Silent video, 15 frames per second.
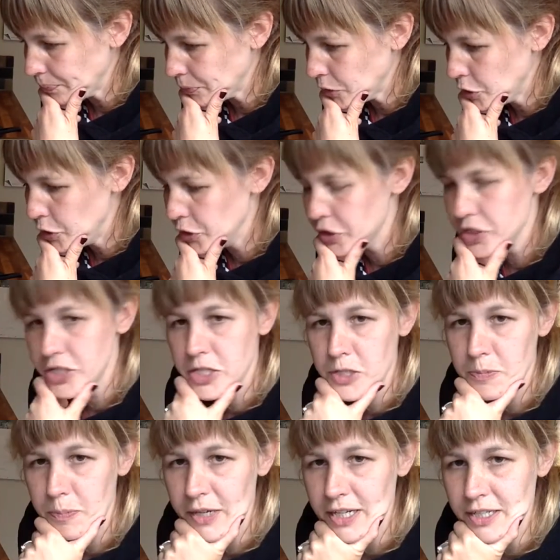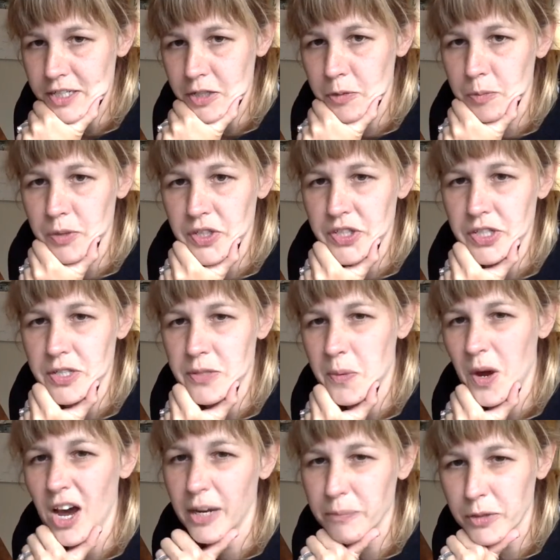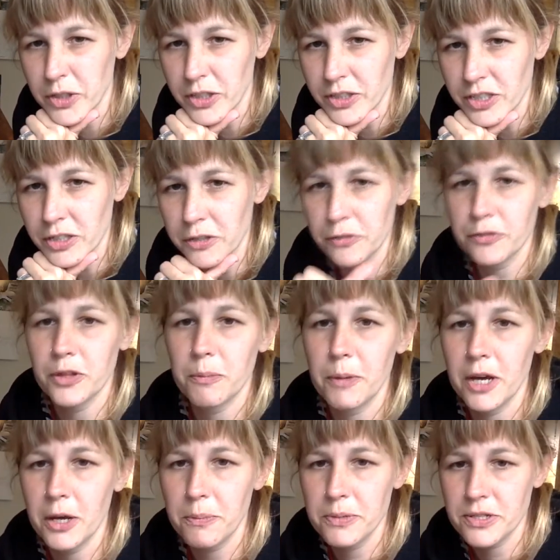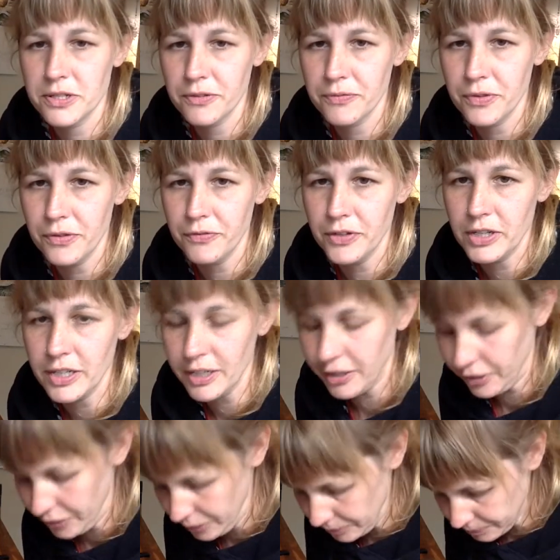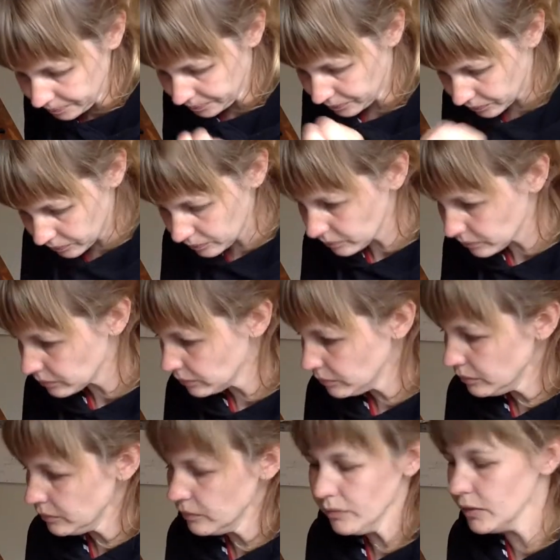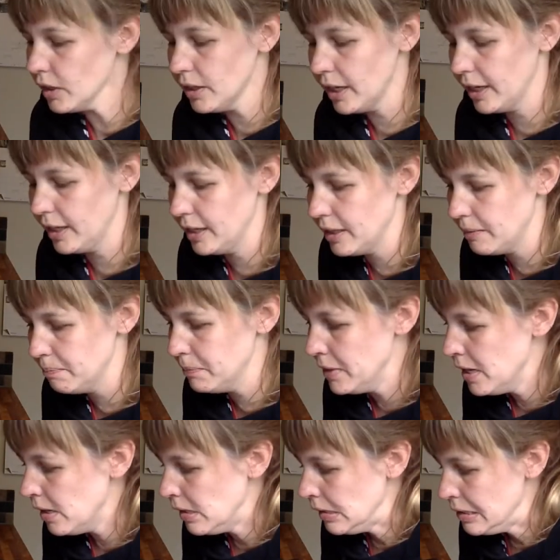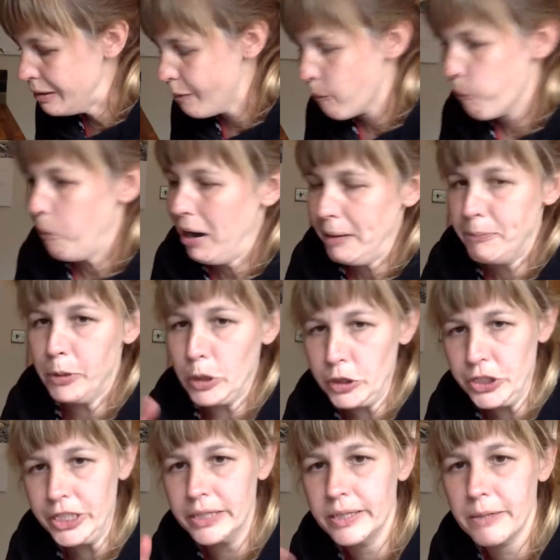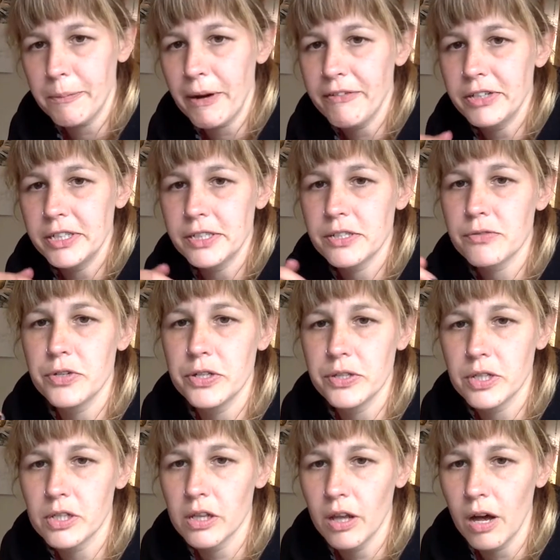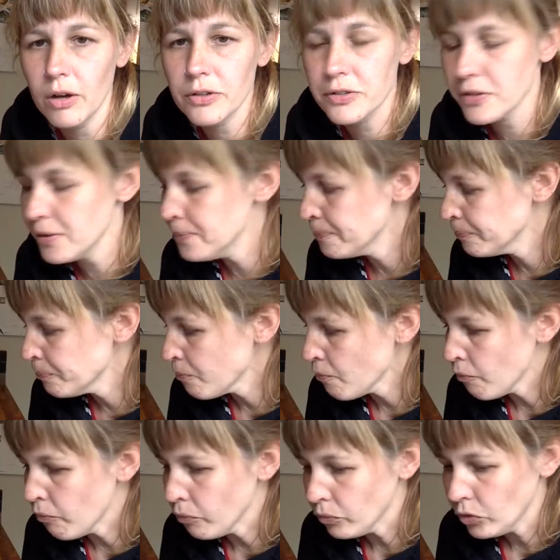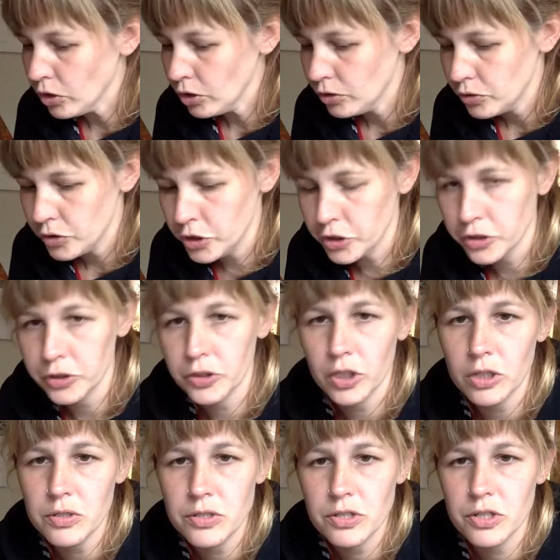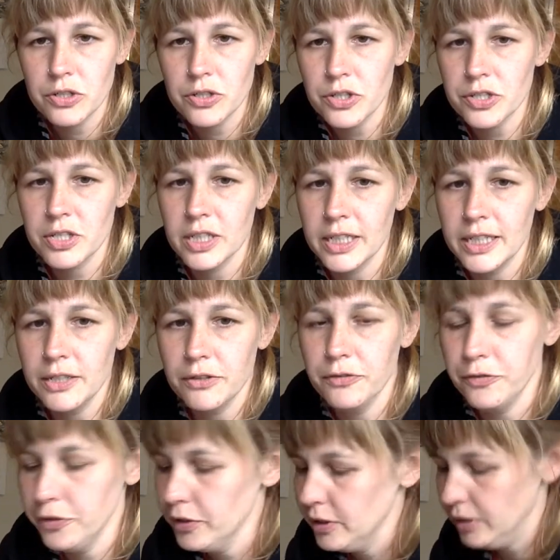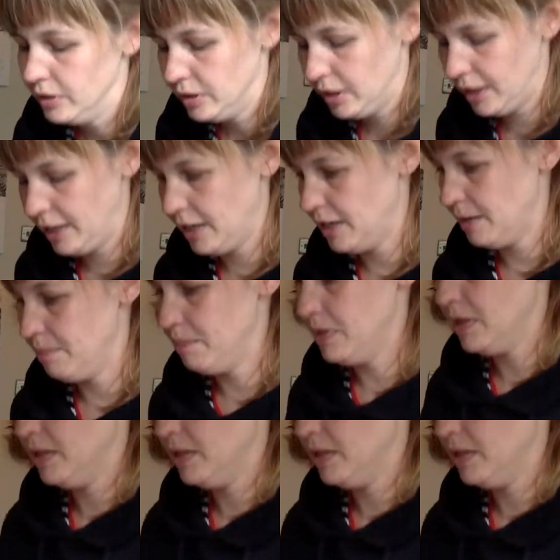you can speed up, which is what I'm going to do for the purpose of the video, by pushing the berries through the cloth. You could also just leave it